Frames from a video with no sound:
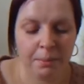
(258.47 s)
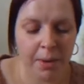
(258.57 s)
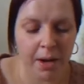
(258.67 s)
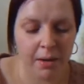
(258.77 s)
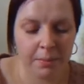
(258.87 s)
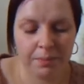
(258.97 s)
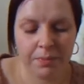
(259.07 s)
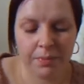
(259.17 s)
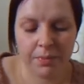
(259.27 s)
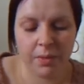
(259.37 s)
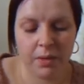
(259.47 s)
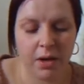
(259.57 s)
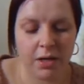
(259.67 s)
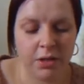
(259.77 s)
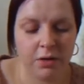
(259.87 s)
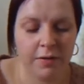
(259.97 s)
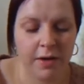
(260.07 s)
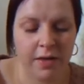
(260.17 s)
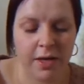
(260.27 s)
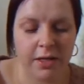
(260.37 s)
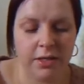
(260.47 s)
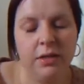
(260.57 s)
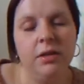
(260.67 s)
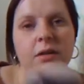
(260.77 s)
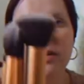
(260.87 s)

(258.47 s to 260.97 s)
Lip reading: But I do think these